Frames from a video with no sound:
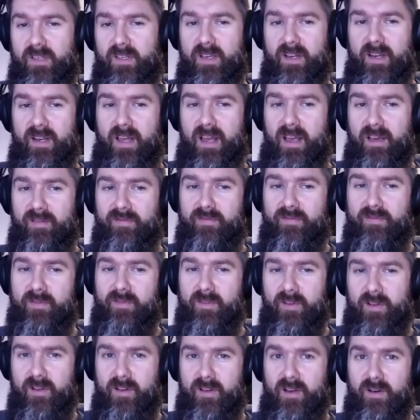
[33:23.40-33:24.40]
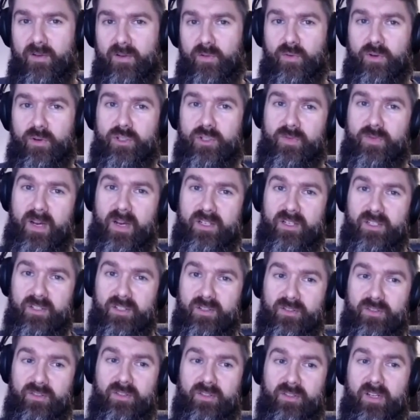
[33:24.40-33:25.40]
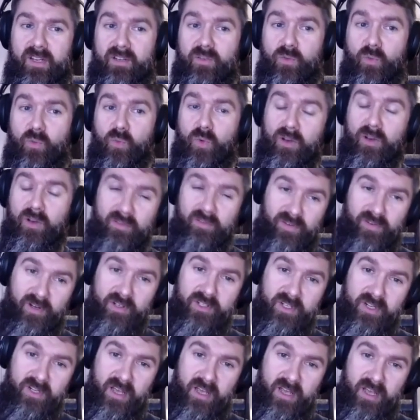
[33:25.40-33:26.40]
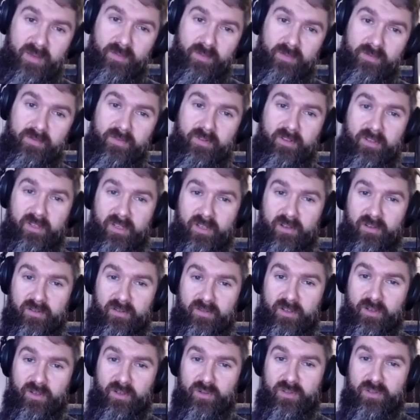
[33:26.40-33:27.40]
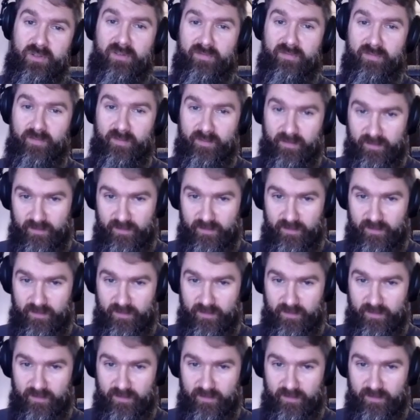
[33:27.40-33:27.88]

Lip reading: can have orchestrations in one function app, but you can also have